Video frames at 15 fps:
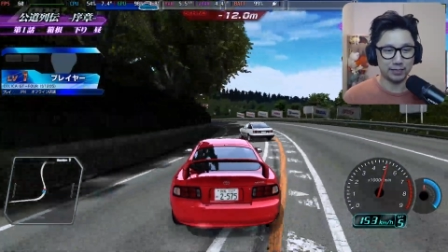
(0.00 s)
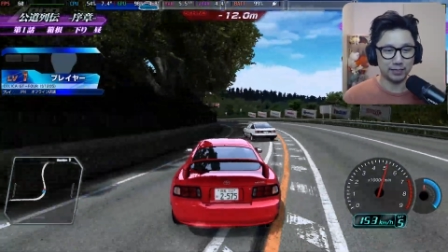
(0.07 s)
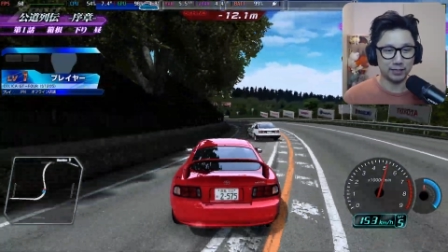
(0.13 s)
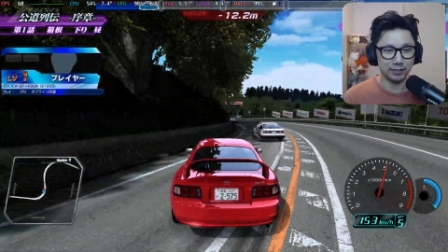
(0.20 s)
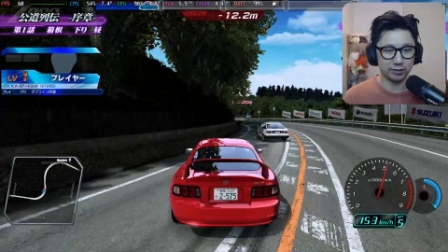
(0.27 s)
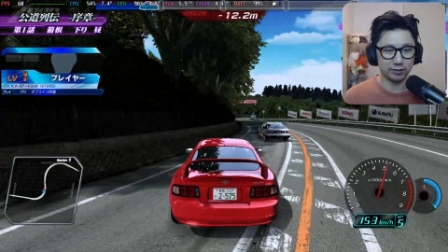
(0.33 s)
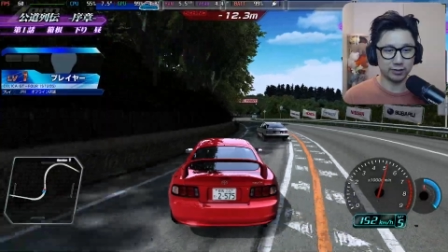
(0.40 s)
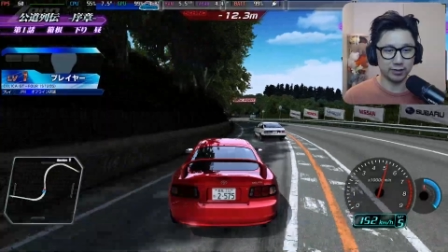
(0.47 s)

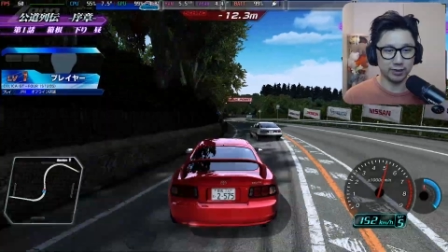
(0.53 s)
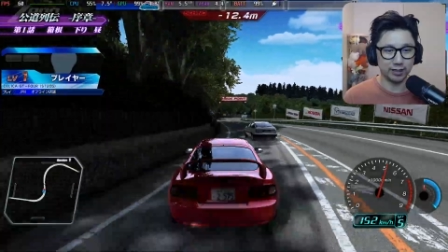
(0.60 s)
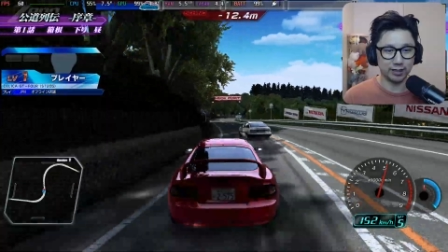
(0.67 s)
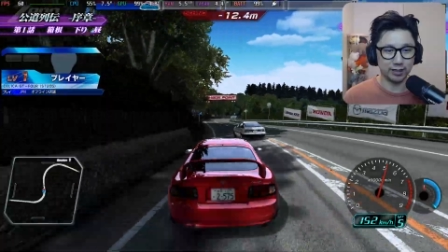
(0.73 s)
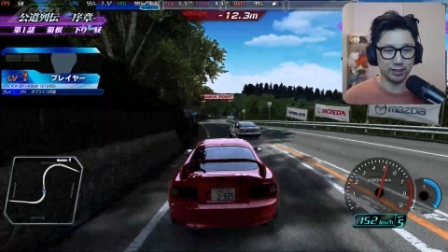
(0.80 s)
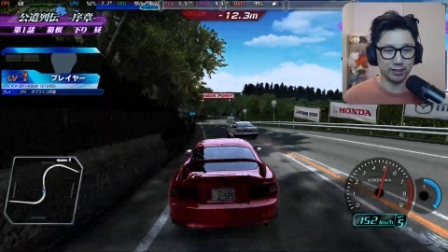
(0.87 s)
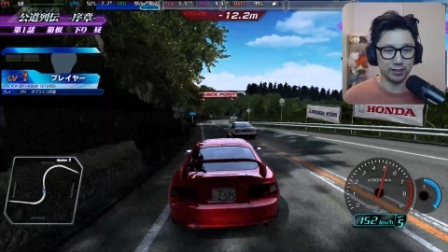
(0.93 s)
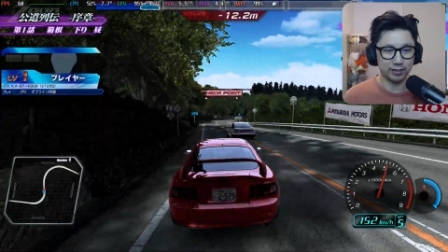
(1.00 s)
So
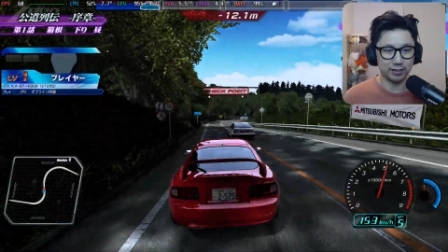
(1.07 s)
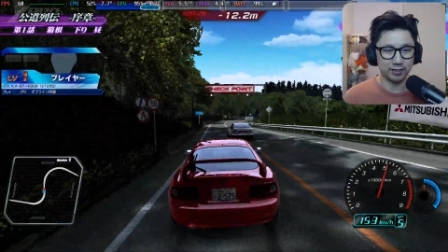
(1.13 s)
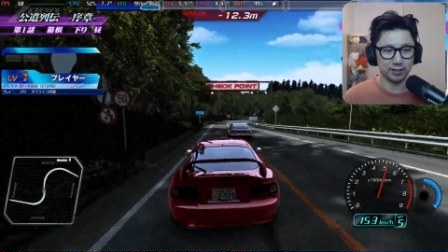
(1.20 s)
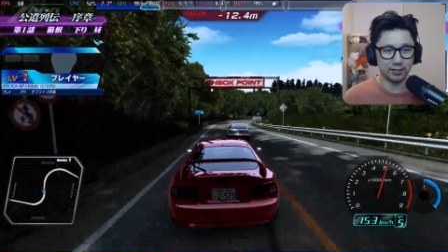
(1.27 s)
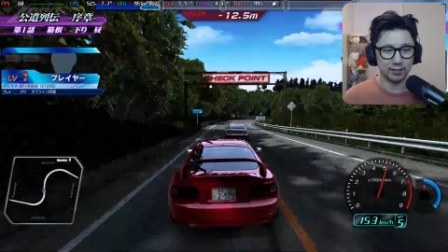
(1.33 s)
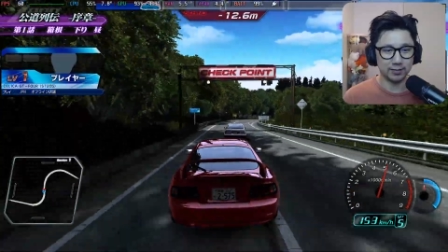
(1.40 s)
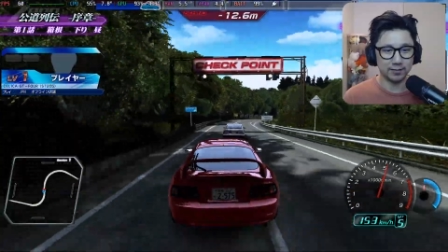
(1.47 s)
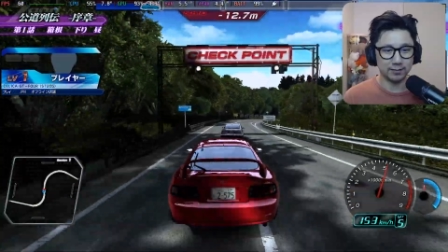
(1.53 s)
yeah,
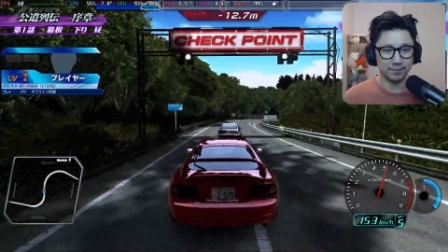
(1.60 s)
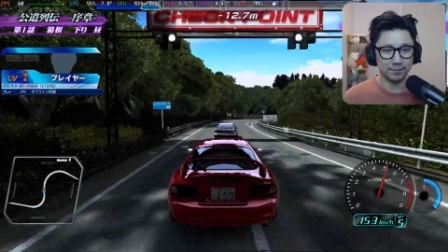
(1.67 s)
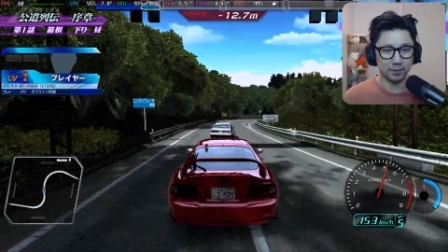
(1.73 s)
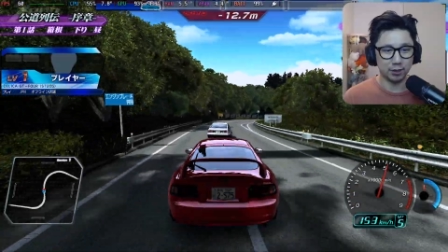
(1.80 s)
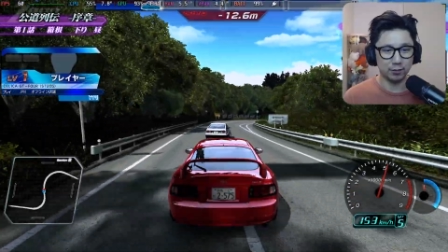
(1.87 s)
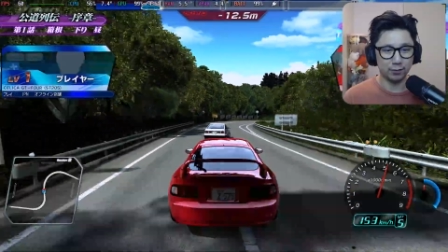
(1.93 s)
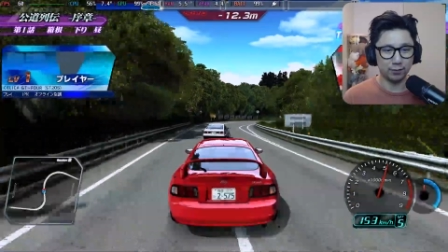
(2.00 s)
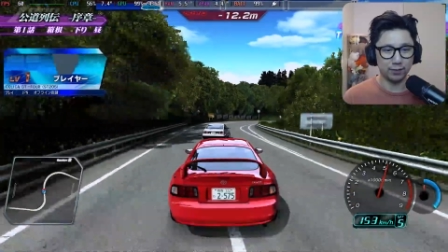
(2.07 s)

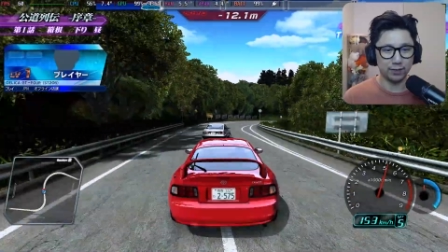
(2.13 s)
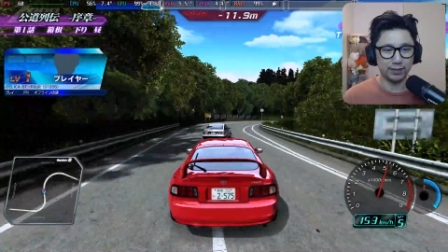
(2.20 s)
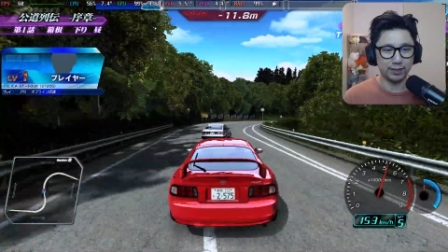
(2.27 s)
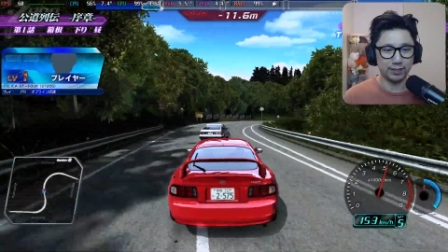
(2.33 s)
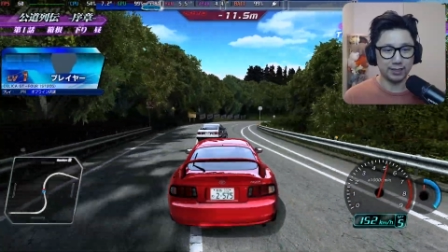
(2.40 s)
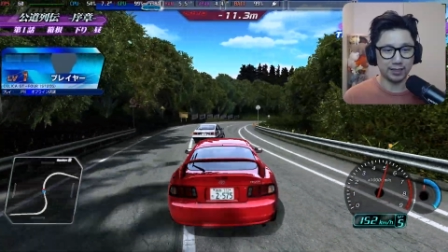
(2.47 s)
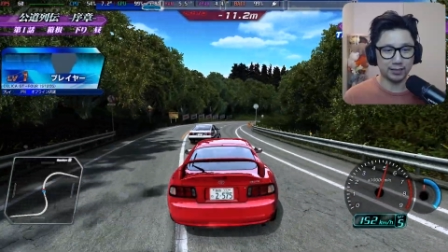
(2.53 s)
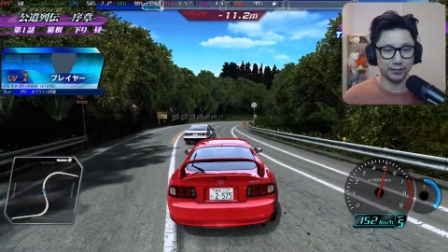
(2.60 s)
hopefully
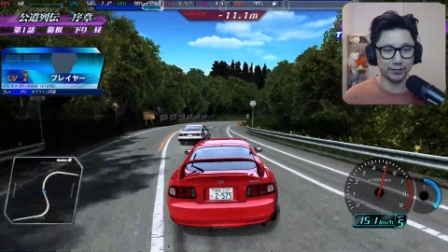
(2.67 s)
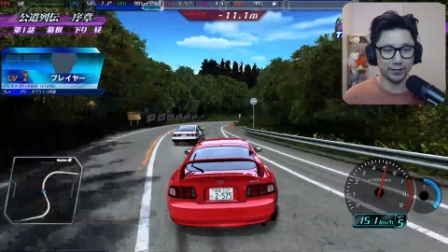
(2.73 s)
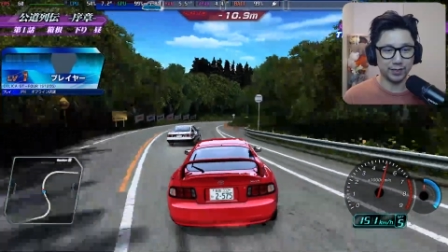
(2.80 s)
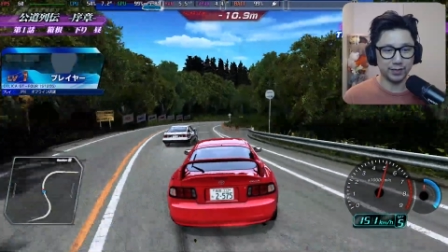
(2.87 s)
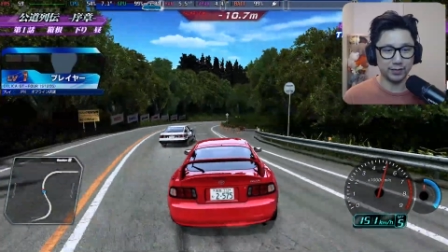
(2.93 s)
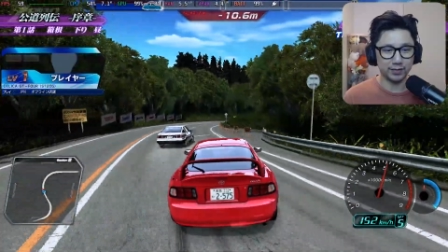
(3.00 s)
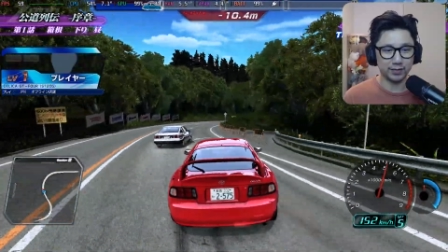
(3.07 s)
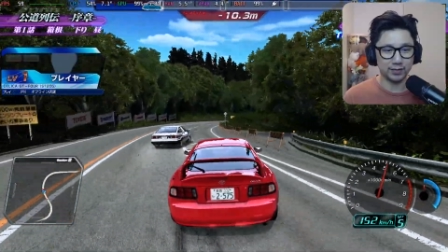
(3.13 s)
that gets
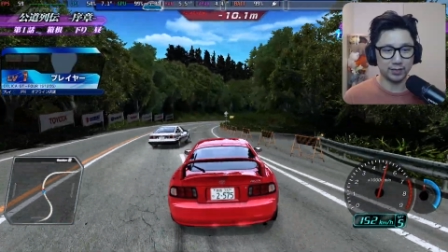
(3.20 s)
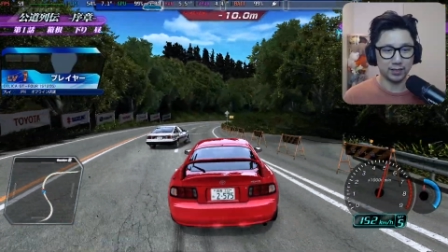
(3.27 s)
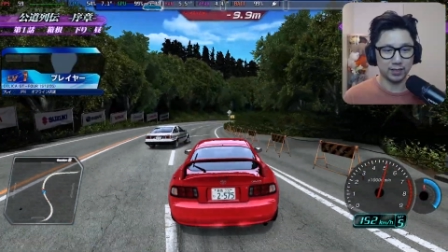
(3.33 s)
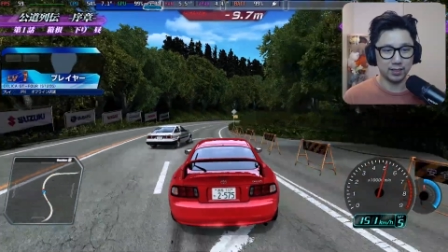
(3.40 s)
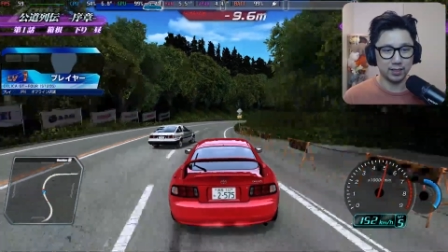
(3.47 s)
fixed.